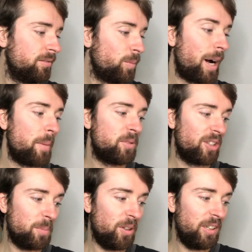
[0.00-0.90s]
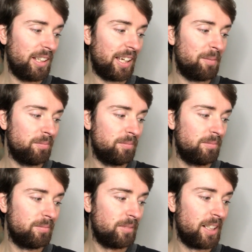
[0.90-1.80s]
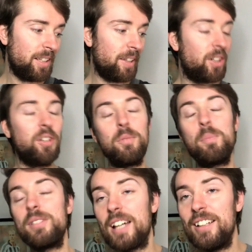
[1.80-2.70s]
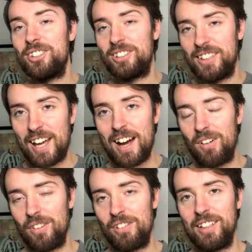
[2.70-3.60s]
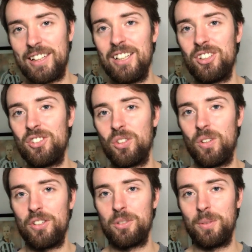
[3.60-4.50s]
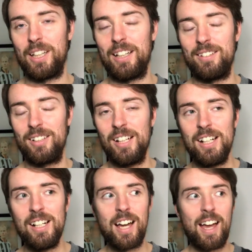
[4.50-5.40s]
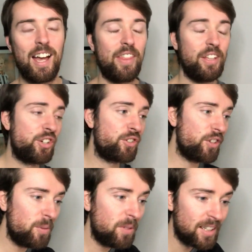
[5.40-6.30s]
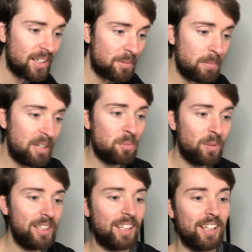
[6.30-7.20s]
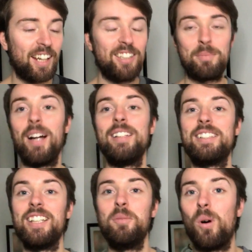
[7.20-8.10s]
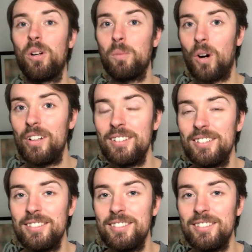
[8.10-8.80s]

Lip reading: what happens in the Burnley game, they could potentially get out of the relegation zone this weekend. They drew midweek against Man City 1-1.